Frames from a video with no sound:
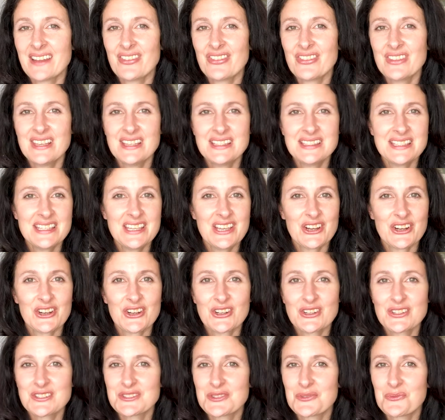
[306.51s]
in these
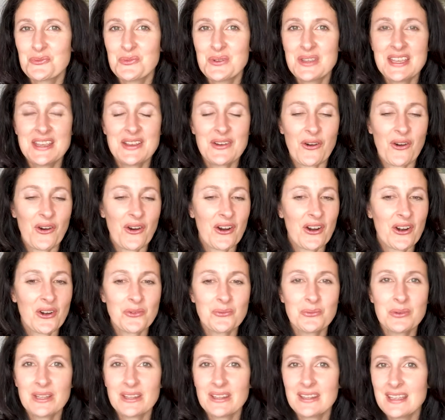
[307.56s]
years, we are
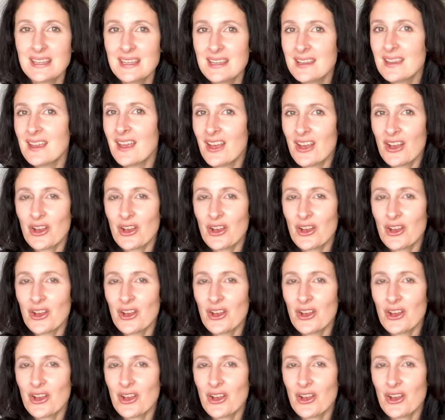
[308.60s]
really